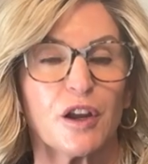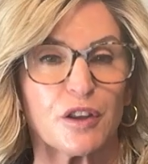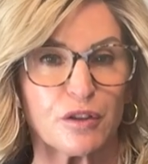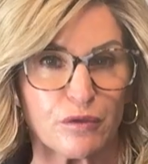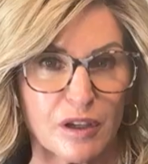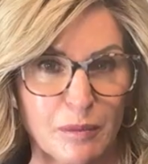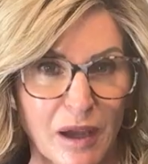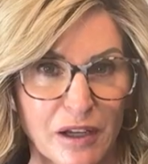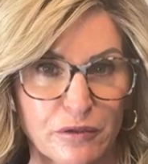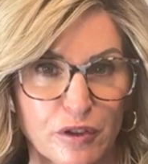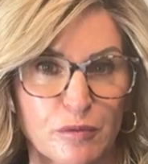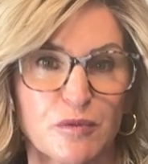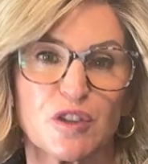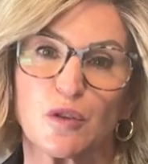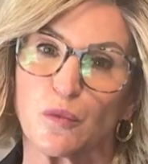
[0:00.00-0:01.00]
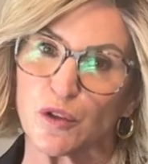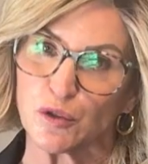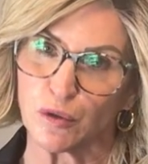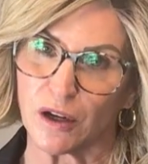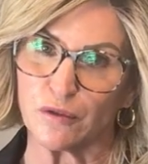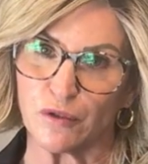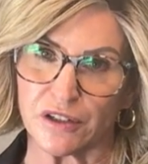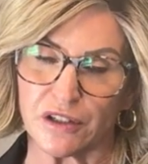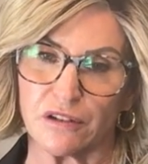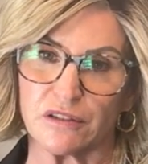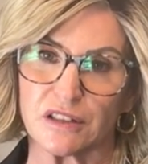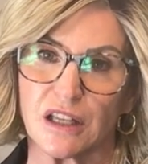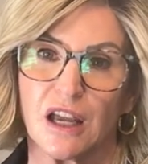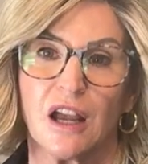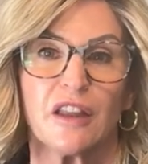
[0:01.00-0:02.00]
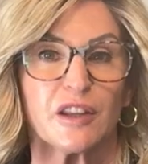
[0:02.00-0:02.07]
3 bedrooms with 12 windows.